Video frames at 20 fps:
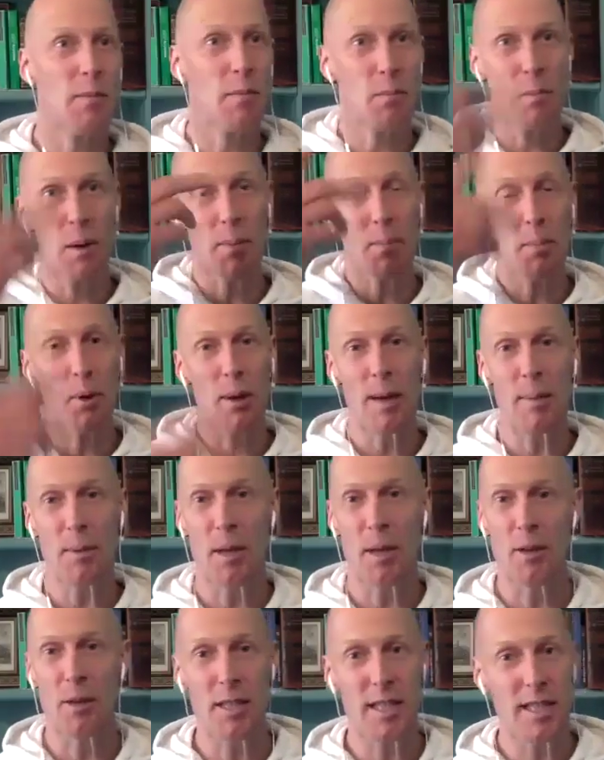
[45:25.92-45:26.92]
My pull-up
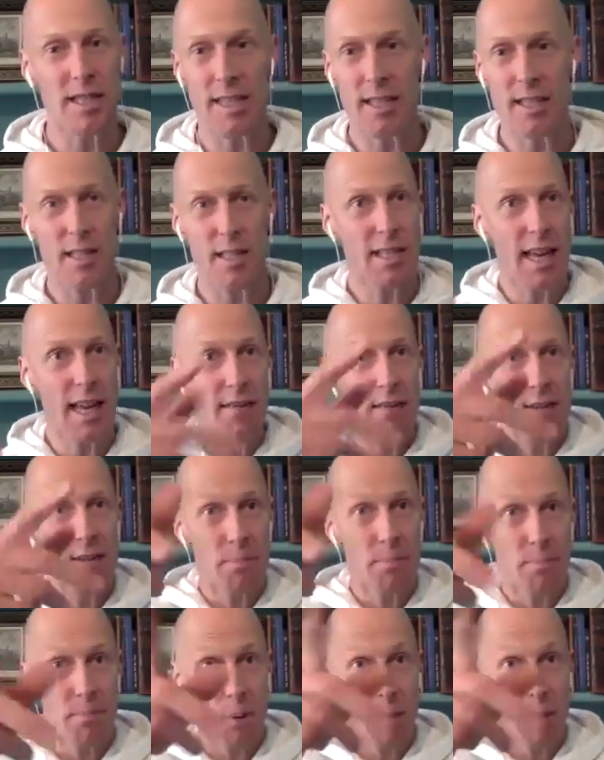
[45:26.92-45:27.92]
coach, he said, just have a
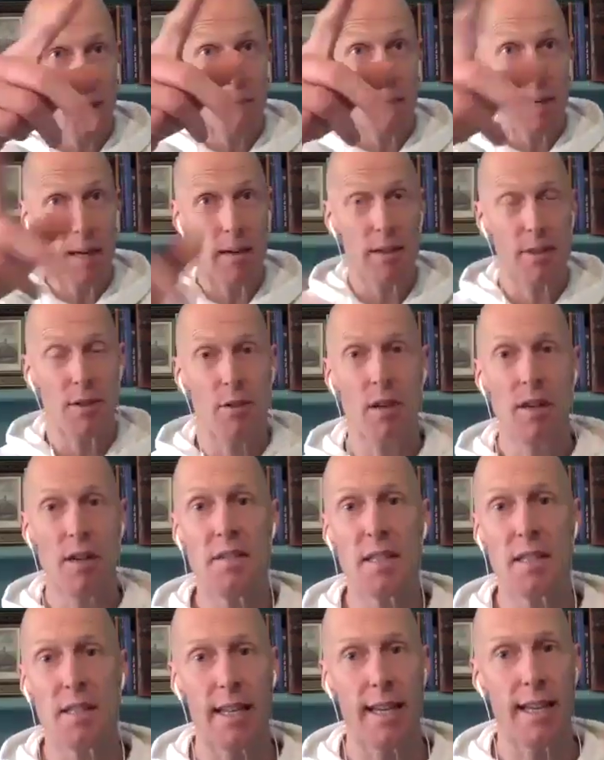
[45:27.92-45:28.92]
pull-up bar in your
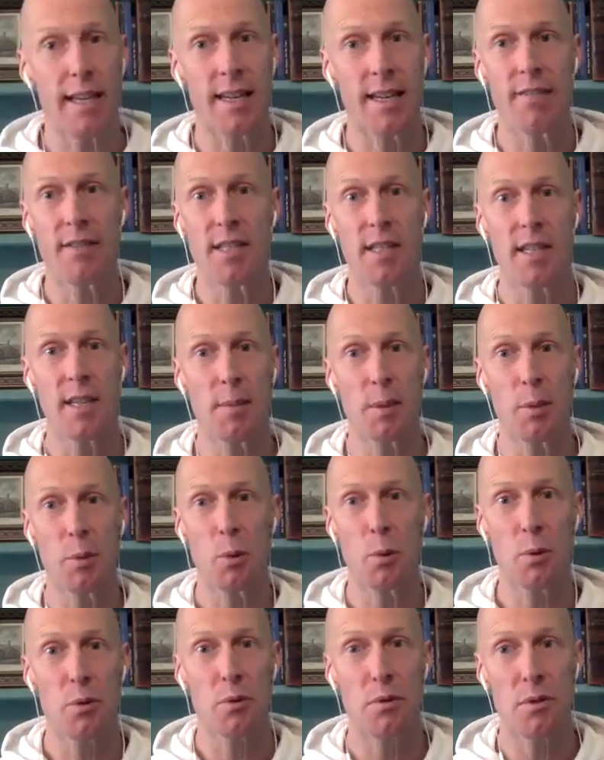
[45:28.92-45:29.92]
office there, and every time you
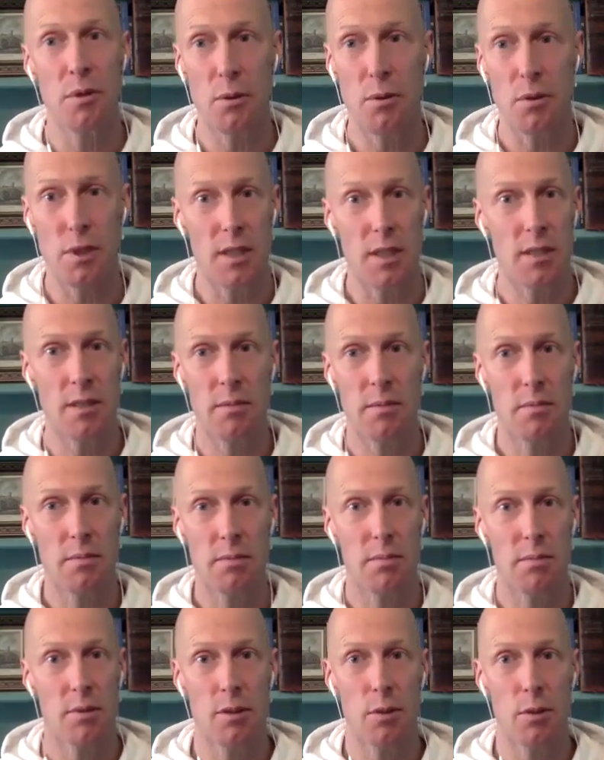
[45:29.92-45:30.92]
walk through the door, just
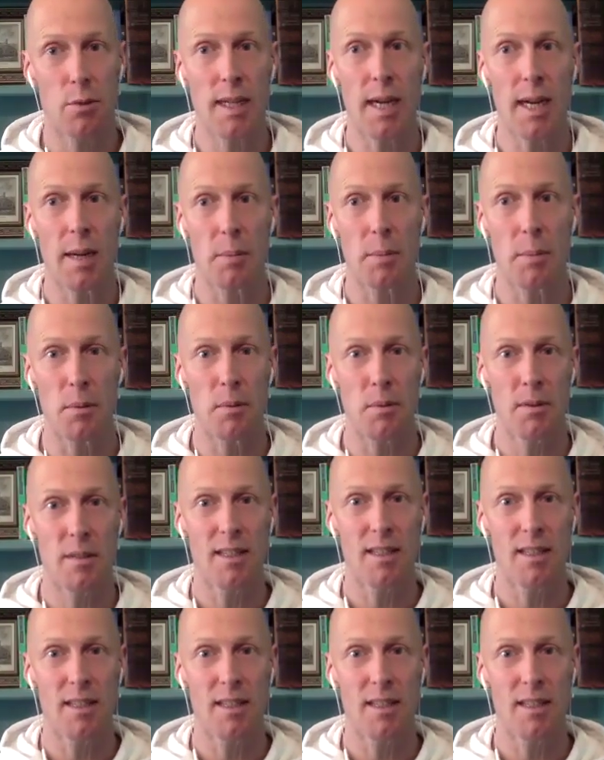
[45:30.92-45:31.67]
do a couple.